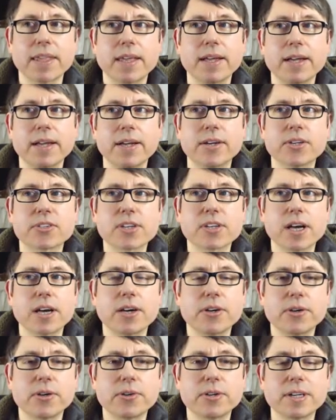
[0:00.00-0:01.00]

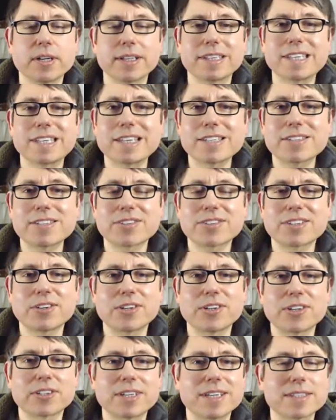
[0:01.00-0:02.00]
So this
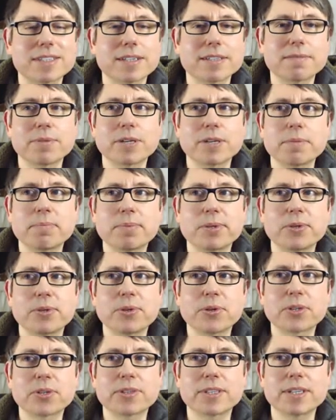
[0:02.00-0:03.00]
song isn't by Björk.
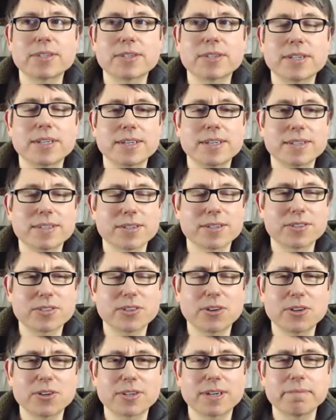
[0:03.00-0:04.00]
This is a
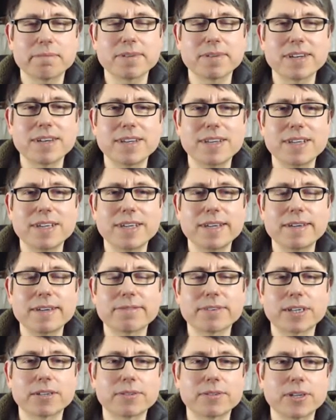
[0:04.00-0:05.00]
song I believe
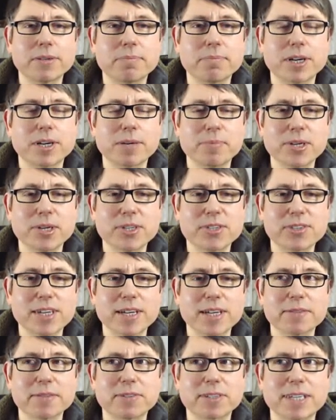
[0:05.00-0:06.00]
I wrote by
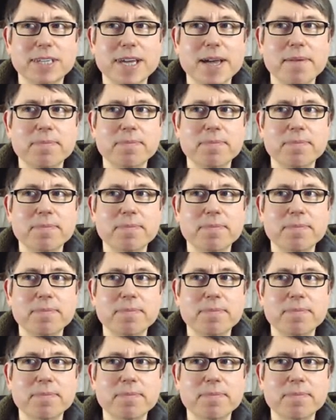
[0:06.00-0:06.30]
myself again,